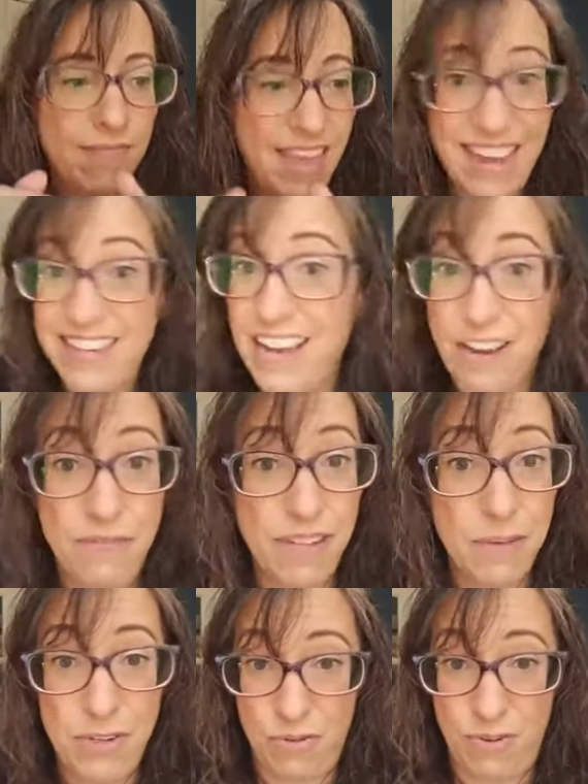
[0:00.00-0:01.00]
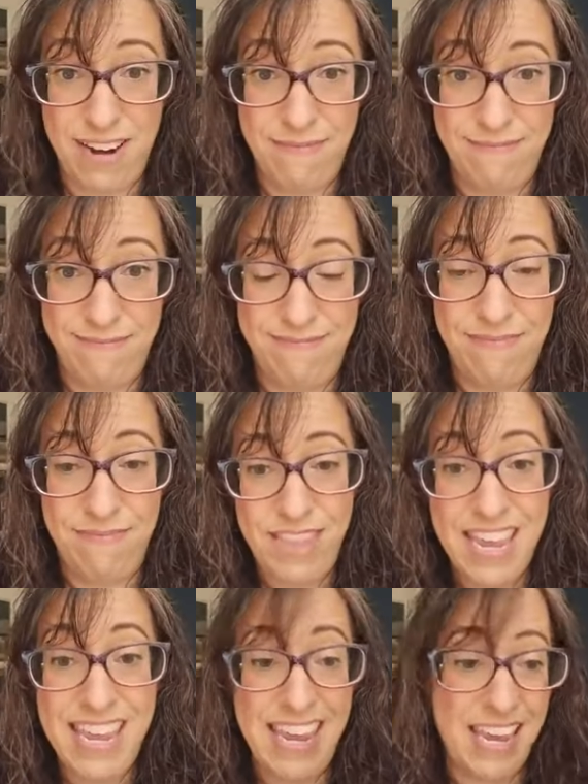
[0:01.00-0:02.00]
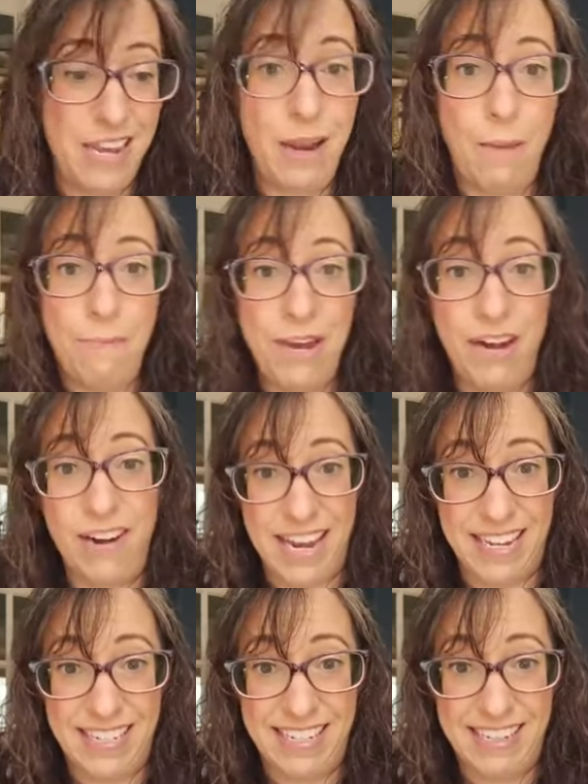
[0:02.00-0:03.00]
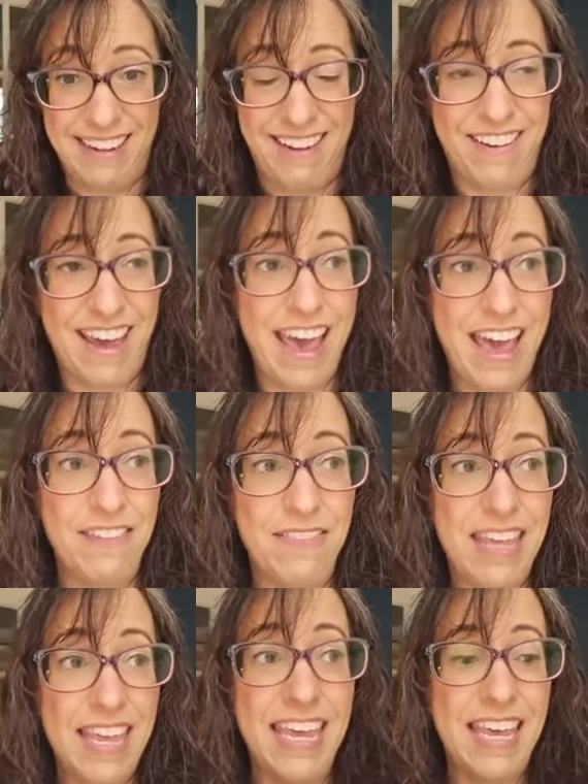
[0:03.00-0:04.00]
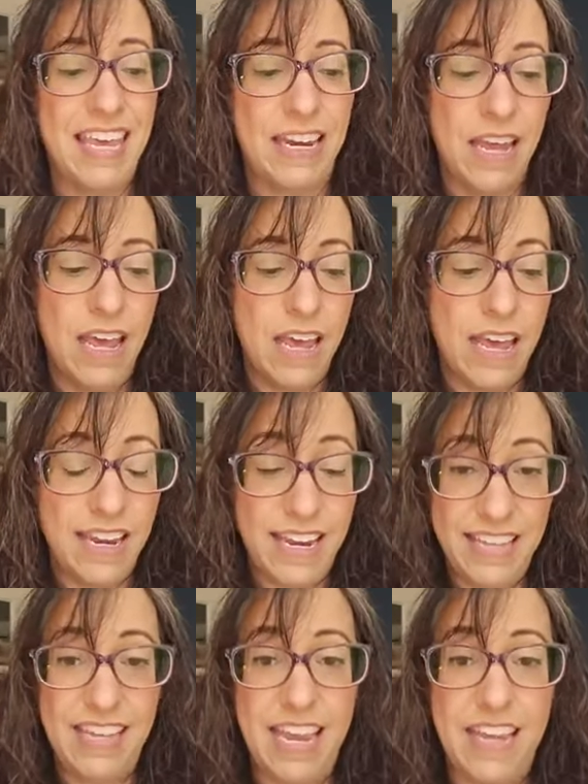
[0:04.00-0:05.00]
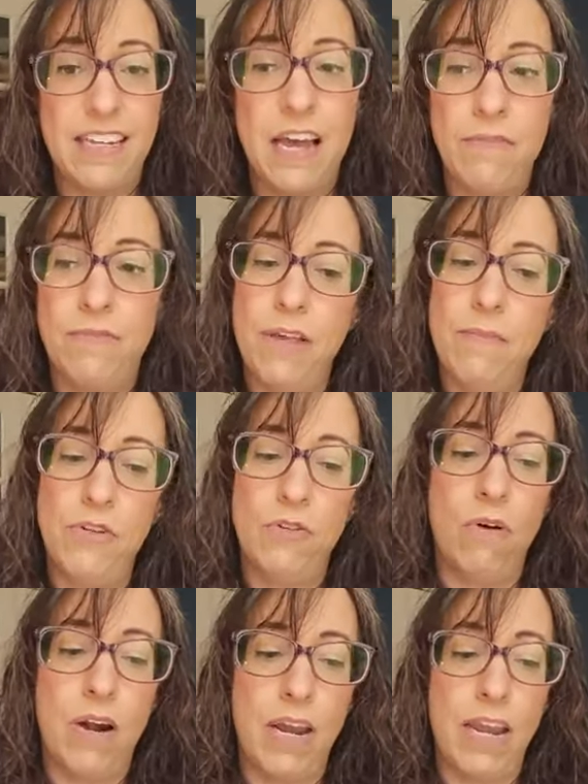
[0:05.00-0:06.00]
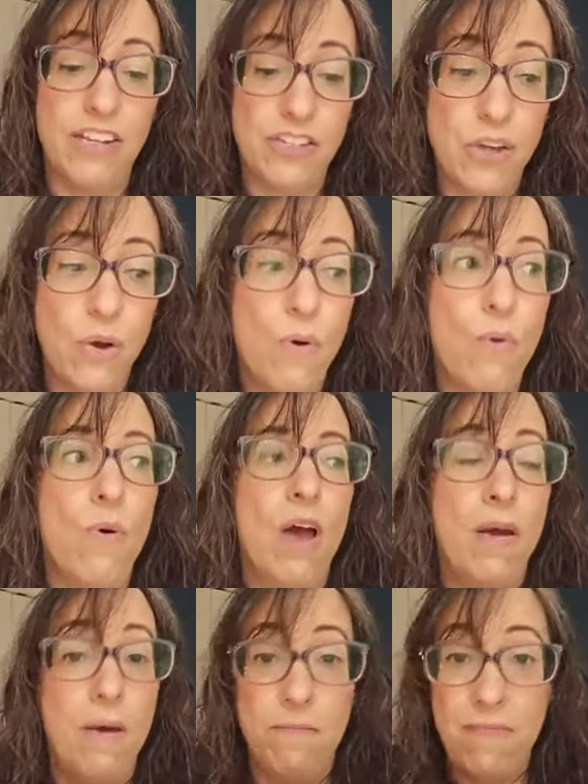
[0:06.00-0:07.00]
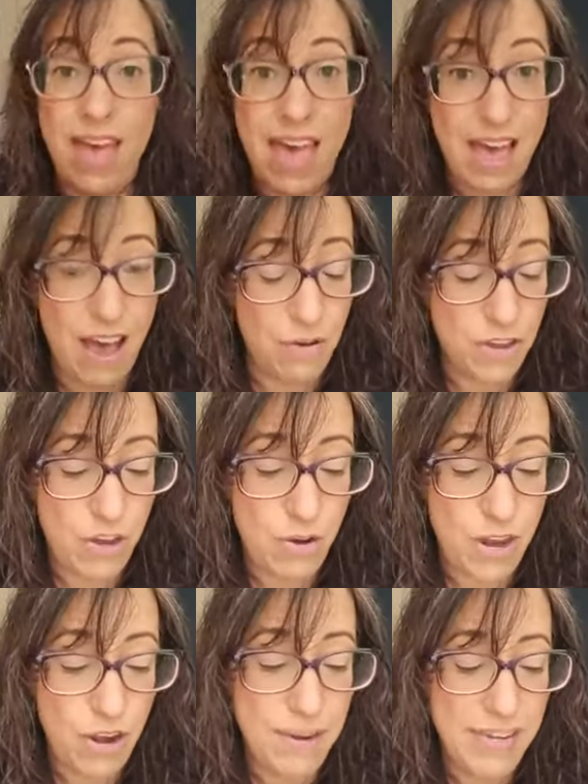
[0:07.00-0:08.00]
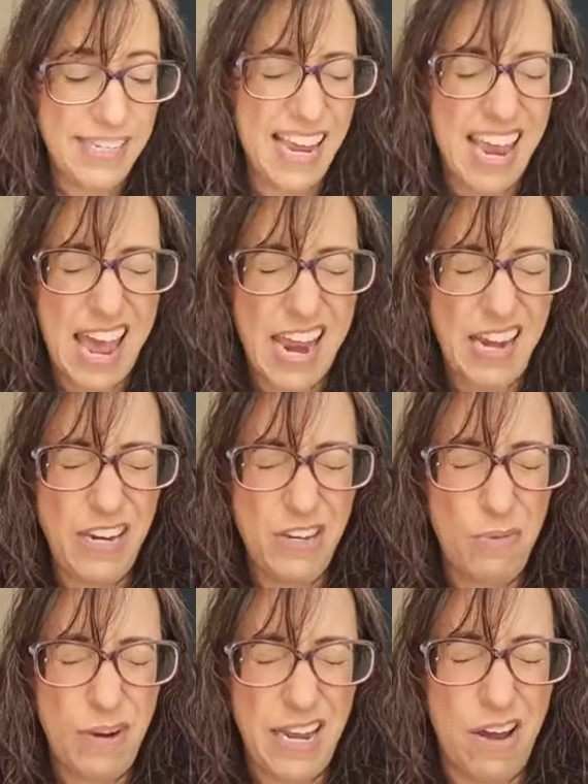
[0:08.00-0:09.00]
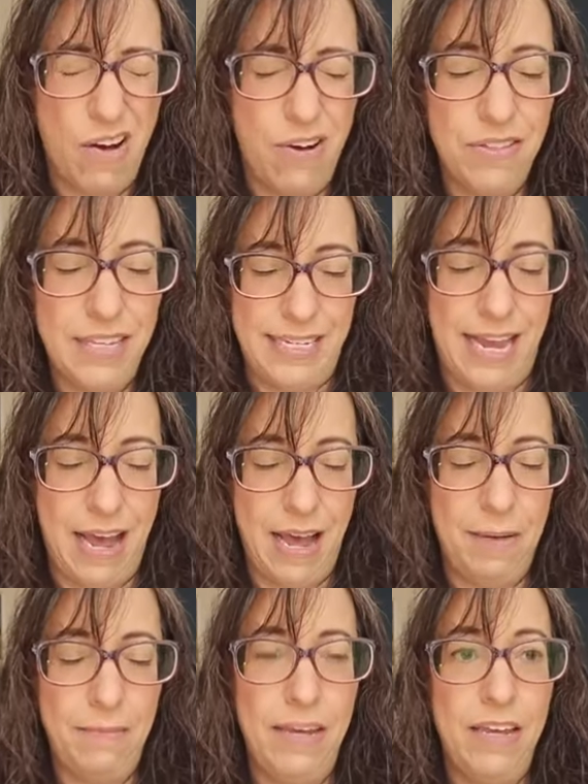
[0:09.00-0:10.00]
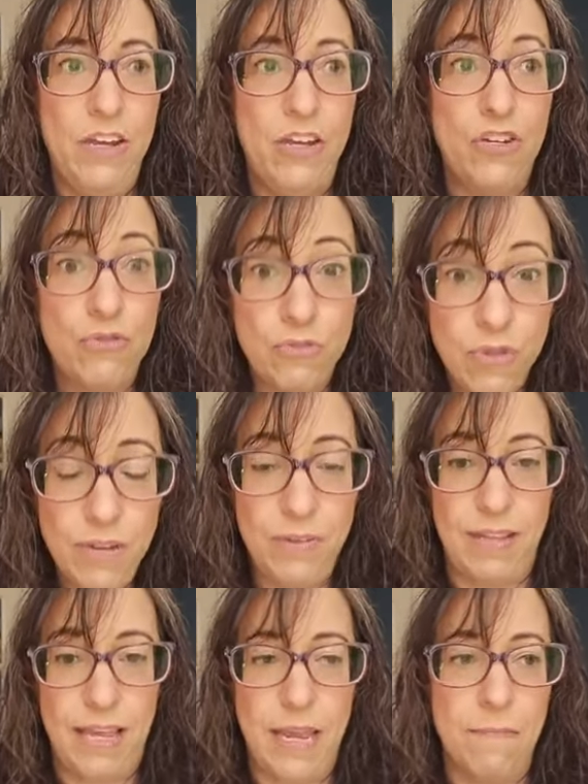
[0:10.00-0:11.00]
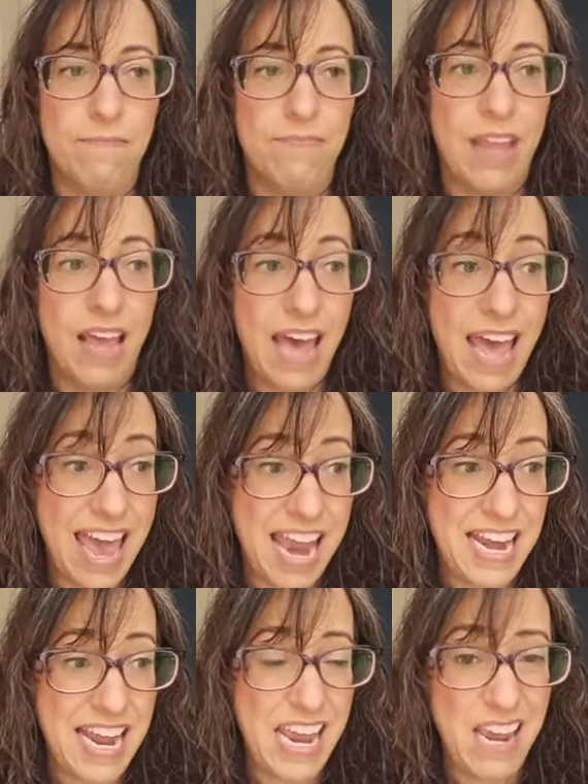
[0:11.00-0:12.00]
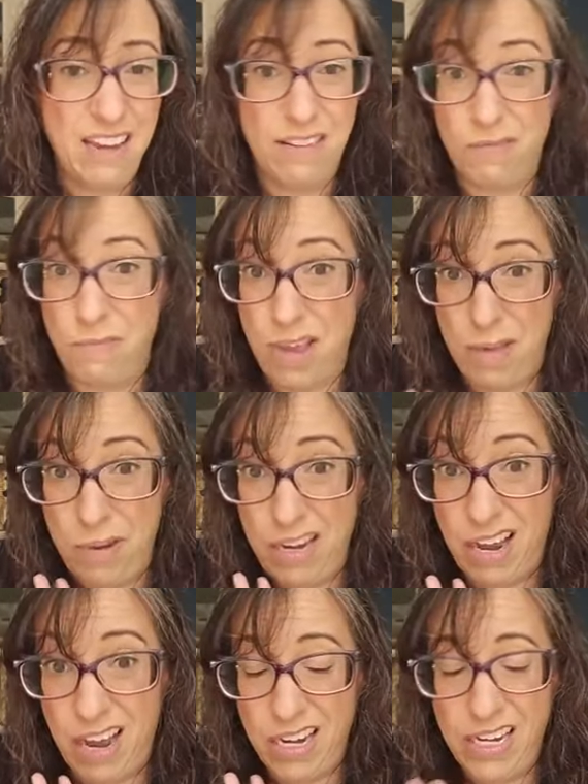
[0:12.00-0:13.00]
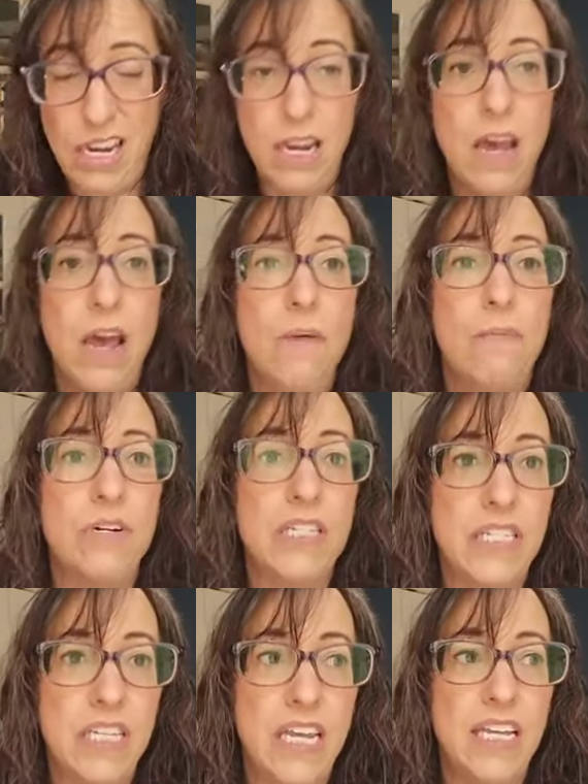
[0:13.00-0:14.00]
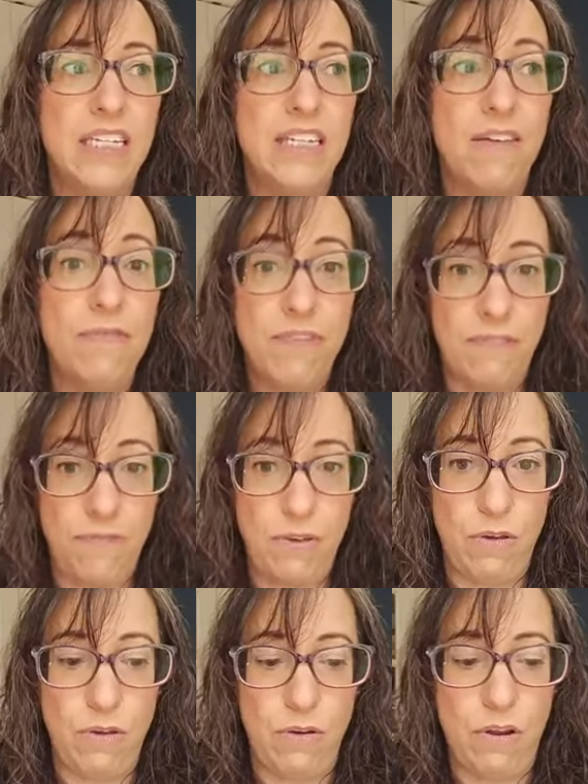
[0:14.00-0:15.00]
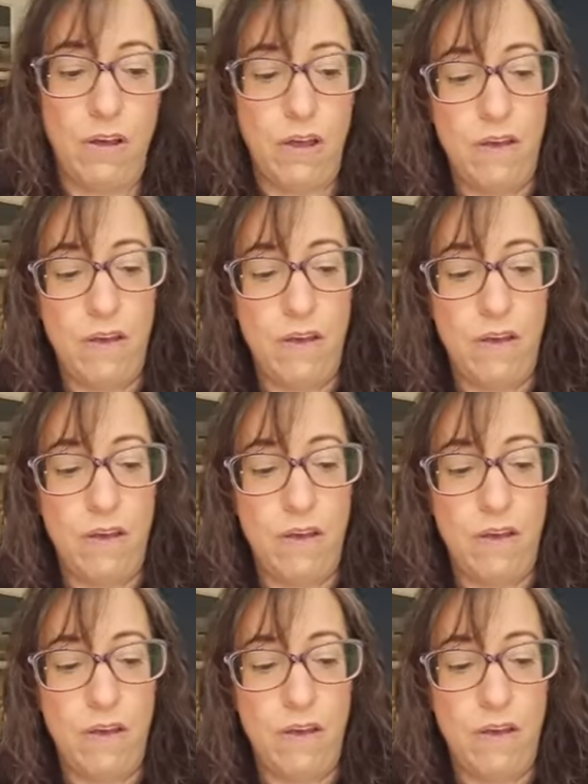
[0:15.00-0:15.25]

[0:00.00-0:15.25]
anti-inflammatory. The end, period. Okay? The end. It is anti-inflammatory. And so you hear me say 80 20 all the time. Truly, 80, maybe 90% of the food